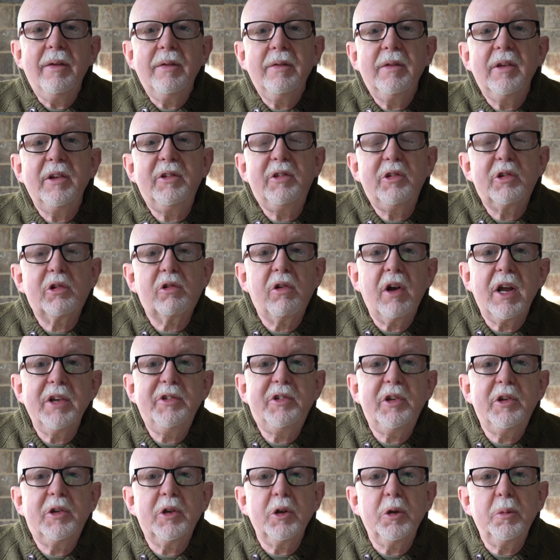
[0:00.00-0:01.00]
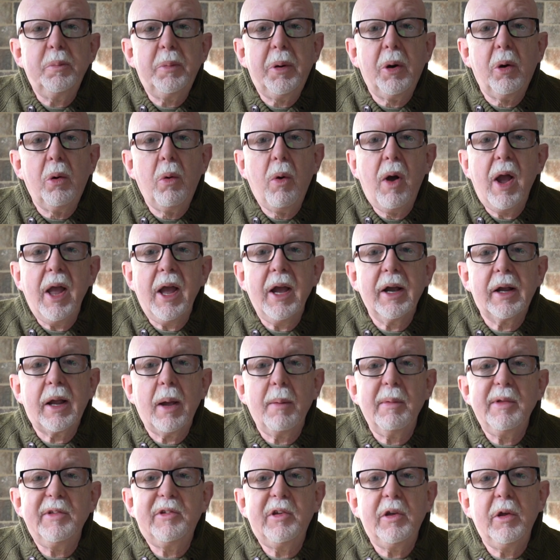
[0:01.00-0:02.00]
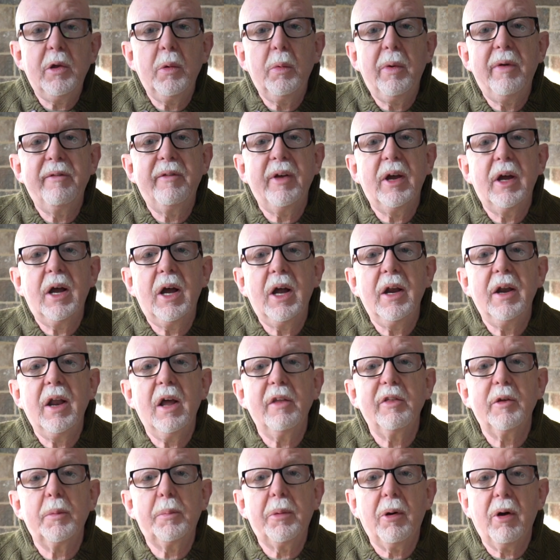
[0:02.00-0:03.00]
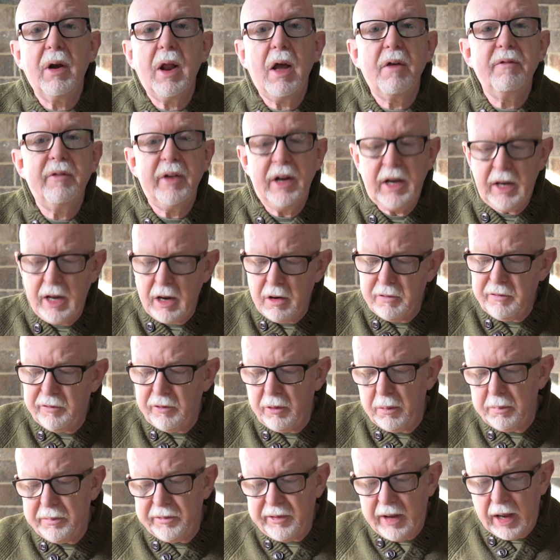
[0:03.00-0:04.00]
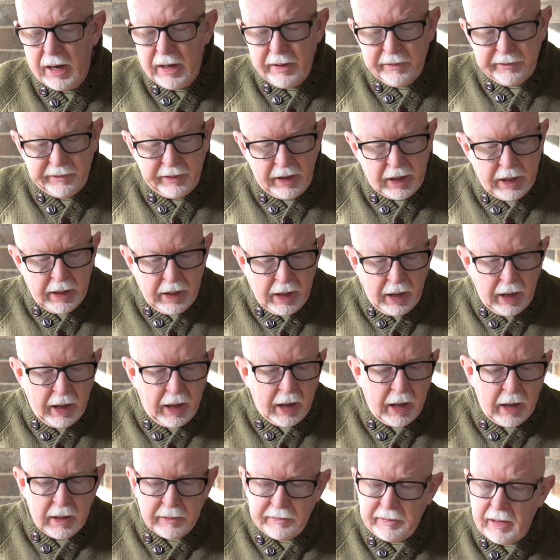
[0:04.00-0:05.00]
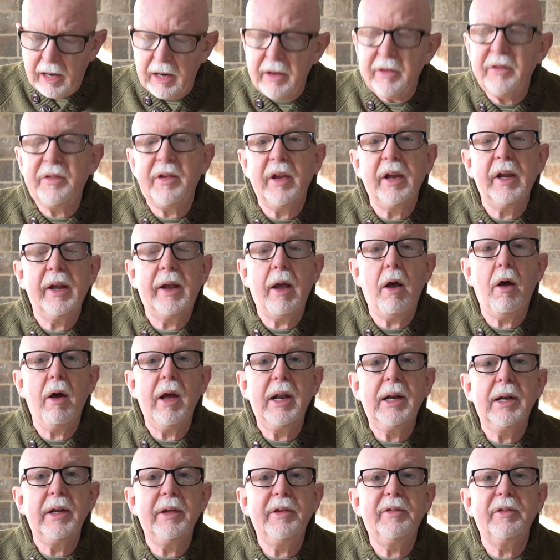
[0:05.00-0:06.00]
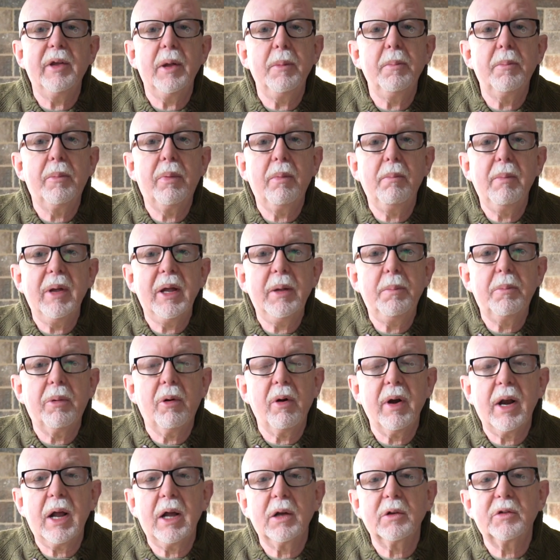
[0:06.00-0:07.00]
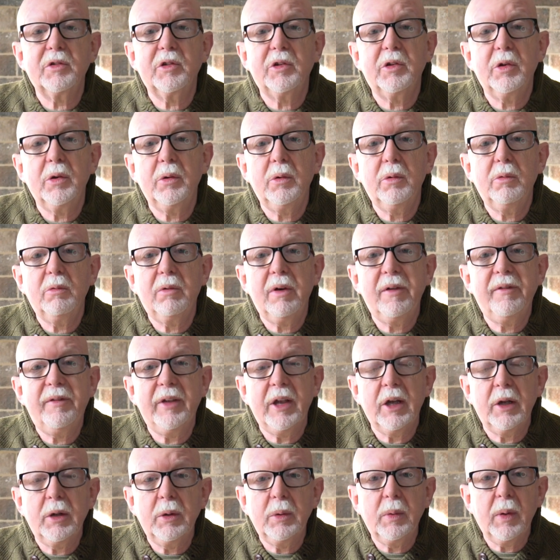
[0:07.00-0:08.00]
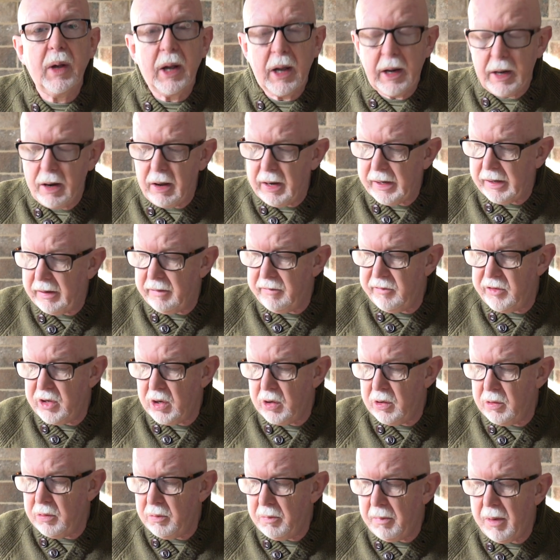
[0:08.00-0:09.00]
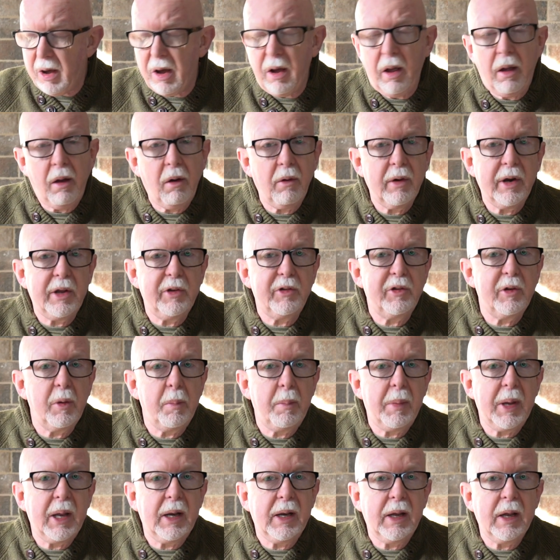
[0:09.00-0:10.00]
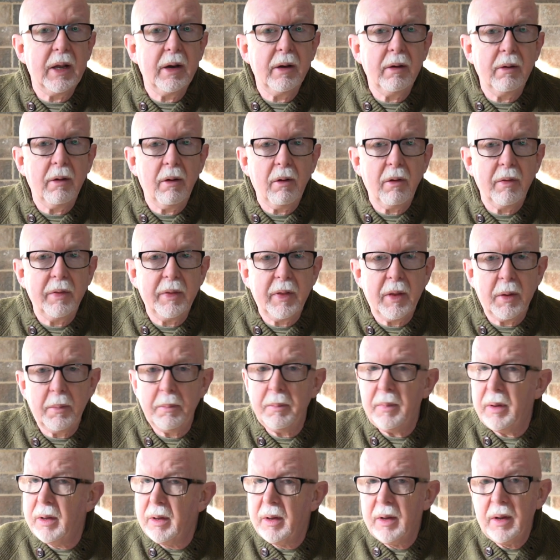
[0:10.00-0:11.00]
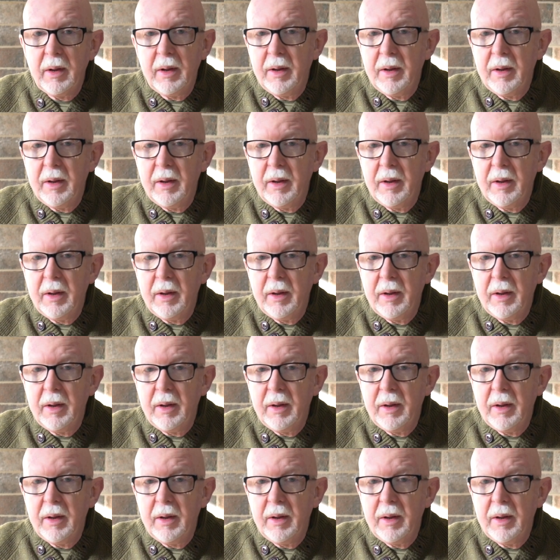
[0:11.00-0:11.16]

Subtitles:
this is Crazy Dude Paul here, coming to you with another product video from Telesin. Telesin kindly sent me products to review and I give you my honest opinion on them.